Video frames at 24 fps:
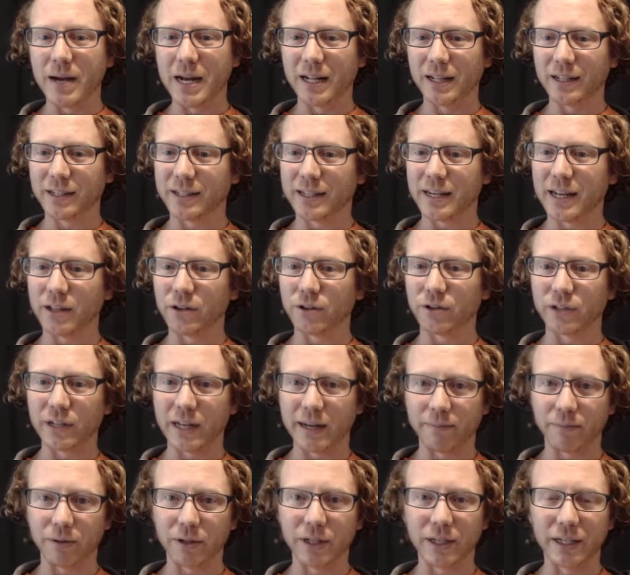Bell is another
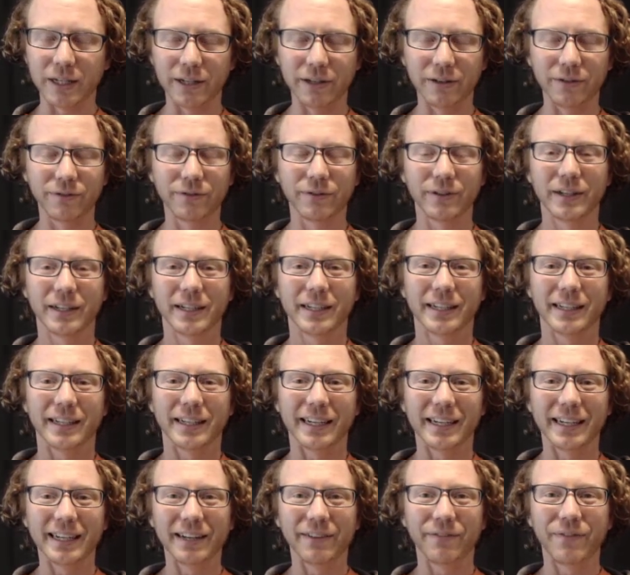example of
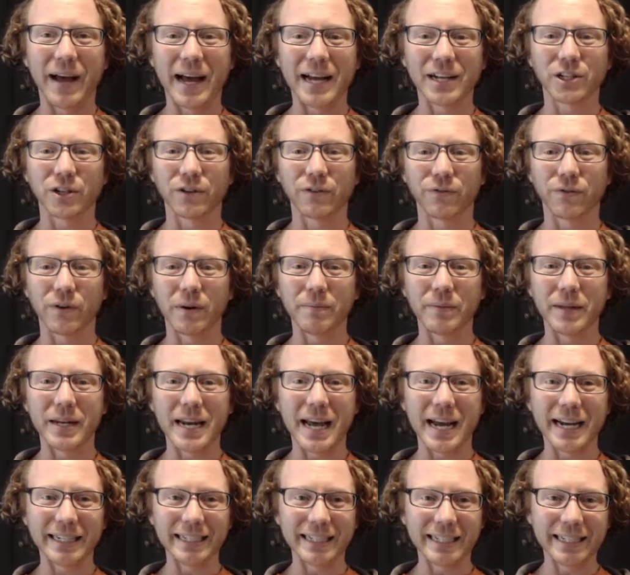fashion from the
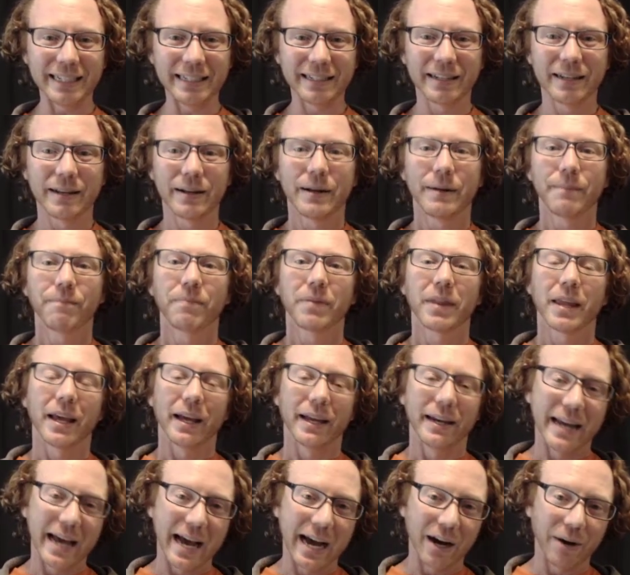90s.
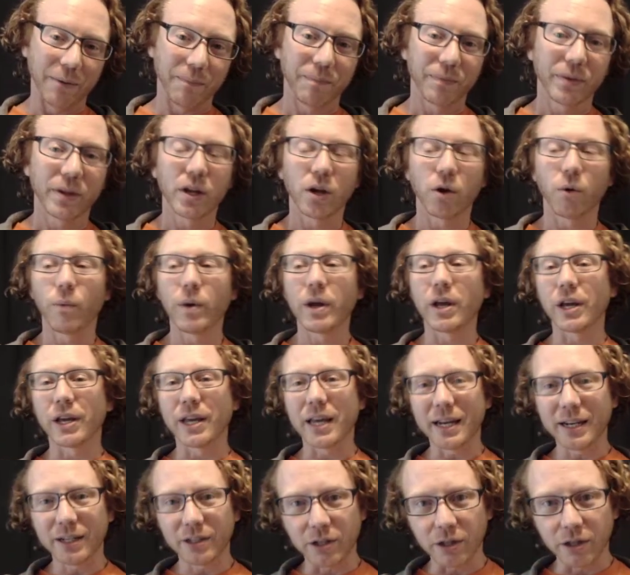Now, we could
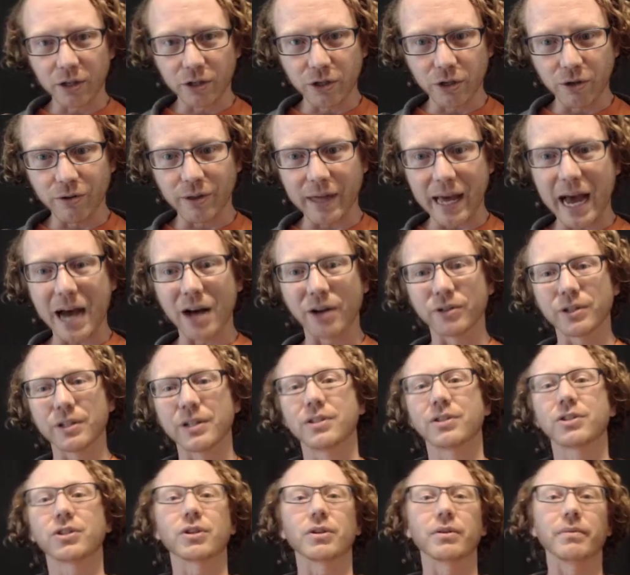get into the
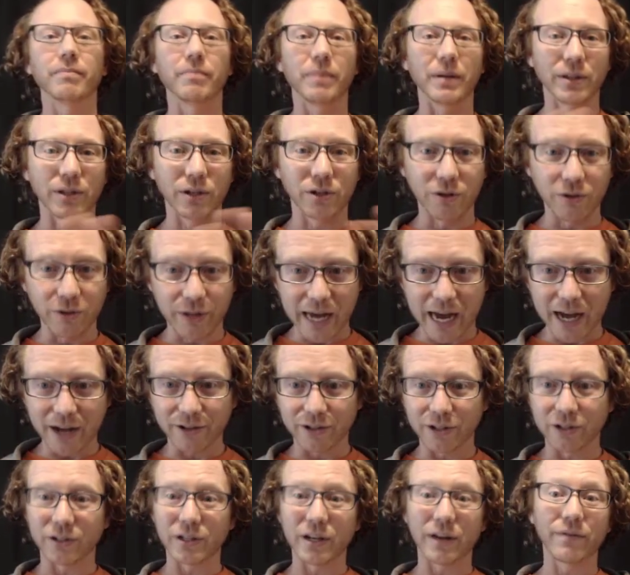2000s, but the
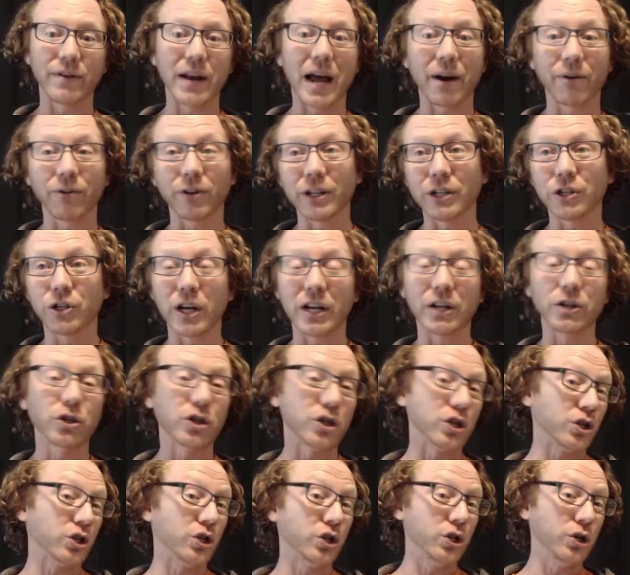2000s have not really
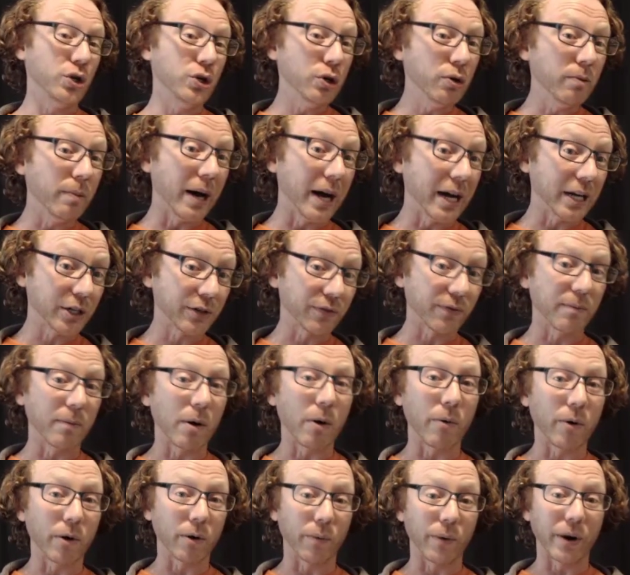changed too much from
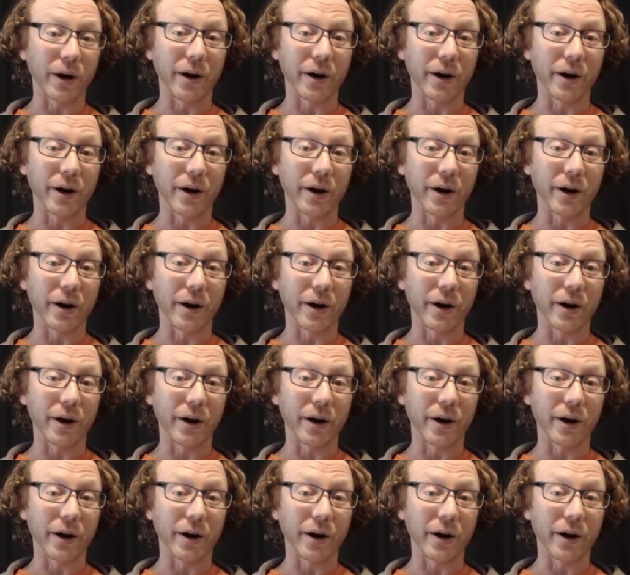what we're